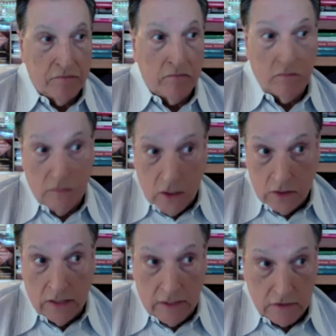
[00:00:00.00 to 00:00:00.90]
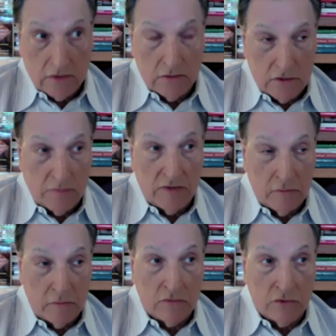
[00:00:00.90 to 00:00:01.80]
Nonetheless, some of
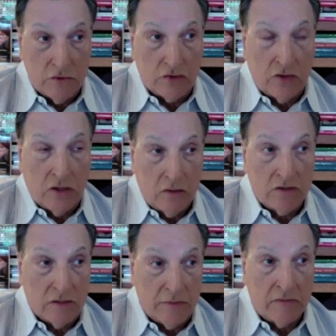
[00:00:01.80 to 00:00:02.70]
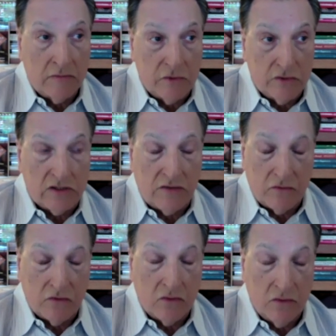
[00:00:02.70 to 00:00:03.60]
them do struggle, some of them do
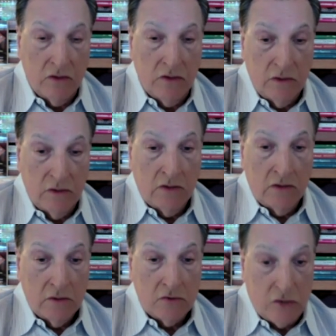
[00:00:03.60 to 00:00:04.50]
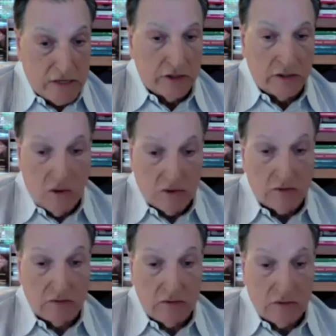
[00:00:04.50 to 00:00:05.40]
suffer tragic
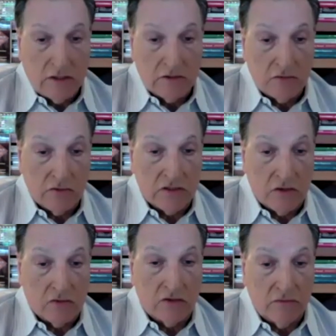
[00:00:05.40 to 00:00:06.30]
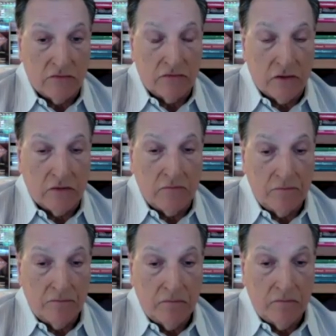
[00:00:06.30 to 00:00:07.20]
losses as a result of
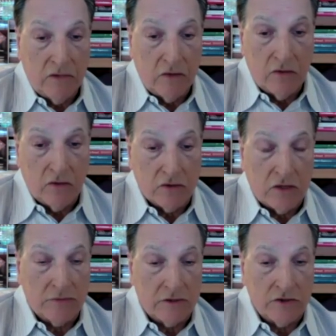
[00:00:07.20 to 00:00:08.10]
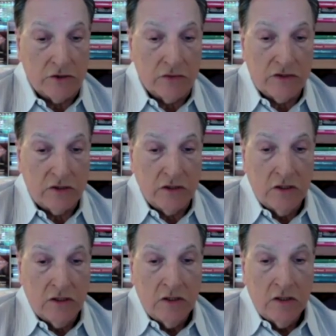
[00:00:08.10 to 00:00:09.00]
their substance use.
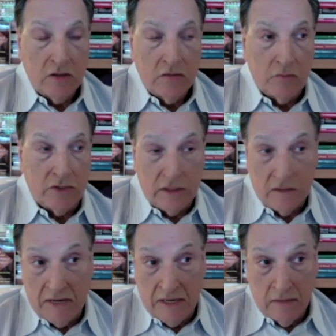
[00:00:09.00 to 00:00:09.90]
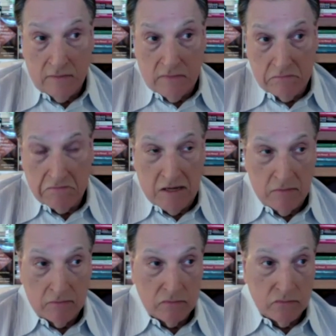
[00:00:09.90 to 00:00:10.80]
But in the main,
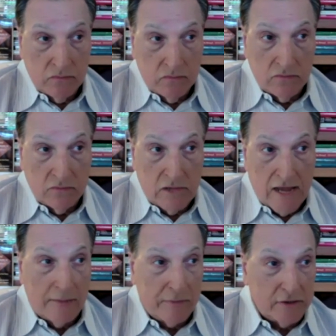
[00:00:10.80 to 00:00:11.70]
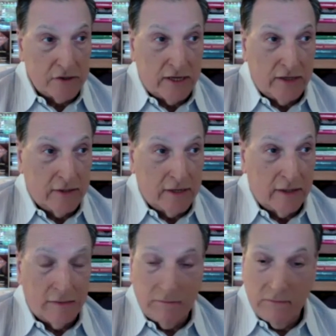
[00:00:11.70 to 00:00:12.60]
I'm happy to say that I
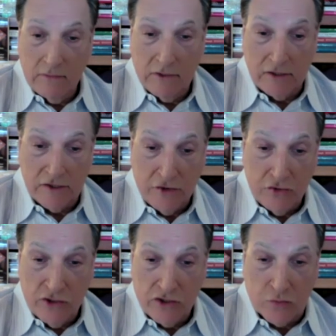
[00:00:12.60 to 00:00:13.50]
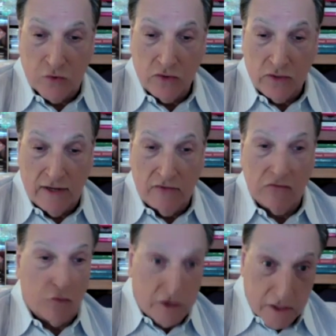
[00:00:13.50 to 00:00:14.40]
continue this work now
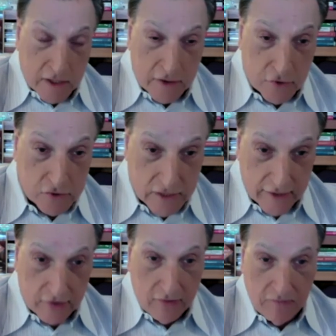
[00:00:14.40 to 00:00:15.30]
49 years later.